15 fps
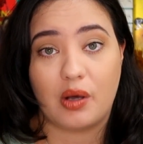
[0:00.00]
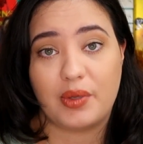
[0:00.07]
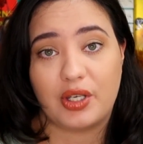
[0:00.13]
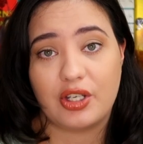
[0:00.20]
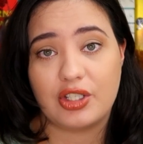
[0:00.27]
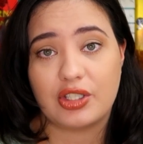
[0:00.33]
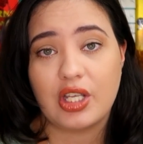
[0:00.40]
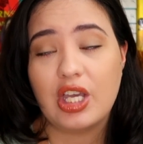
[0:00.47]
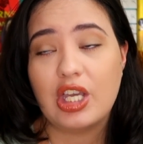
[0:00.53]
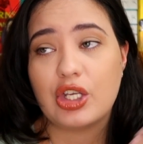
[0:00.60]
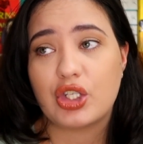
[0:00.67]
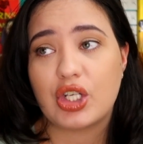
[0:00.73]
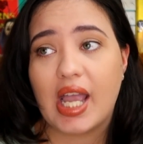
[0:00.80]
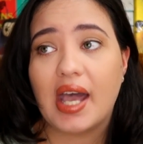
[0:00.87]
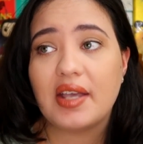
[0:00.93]
because
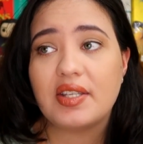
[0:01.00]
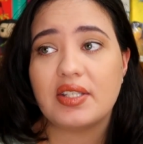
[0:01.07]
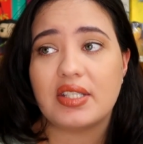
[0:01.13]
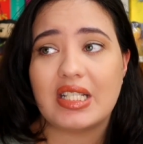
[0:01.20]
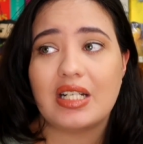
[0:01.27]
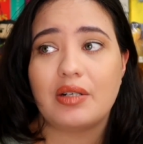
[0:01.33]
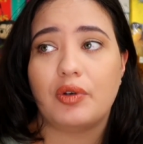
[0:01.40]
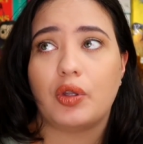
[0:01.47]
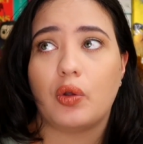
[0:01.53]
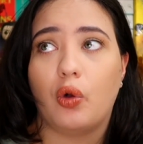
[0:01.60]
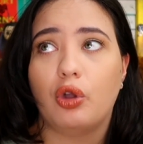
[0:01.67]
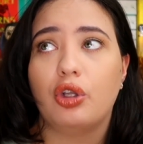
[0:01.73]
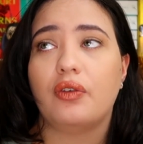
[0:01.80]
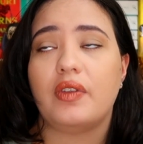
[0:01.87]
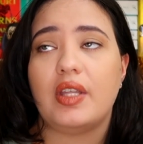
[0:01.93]
she has to deal with
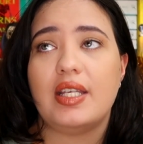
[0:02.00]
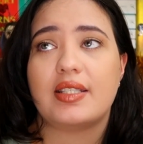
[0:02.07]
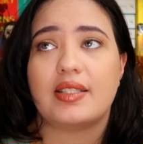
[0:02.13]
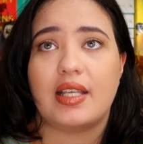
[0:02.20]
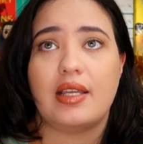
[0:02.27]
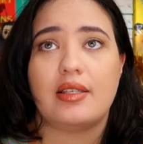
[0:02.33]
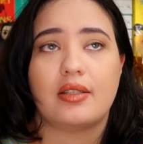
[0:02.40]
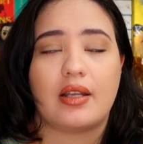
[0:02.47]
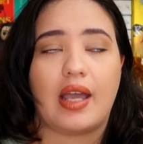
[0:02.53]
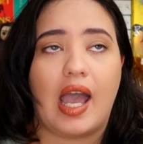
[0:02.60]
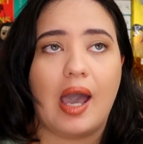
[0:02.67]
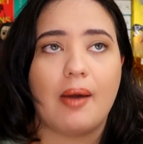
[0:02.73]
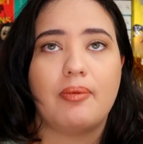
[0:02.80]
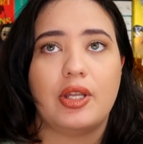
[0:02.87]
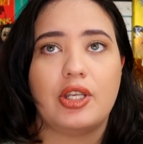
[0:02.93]
all of these things that are
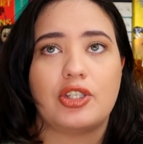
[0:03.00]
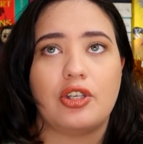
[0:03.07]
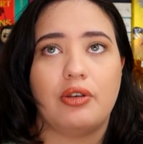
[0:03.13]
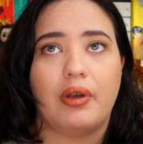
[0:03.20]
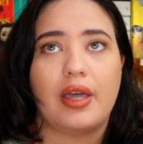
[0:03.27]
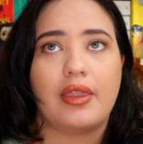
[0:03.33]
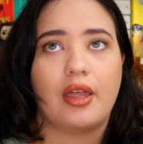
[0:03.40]
happening to her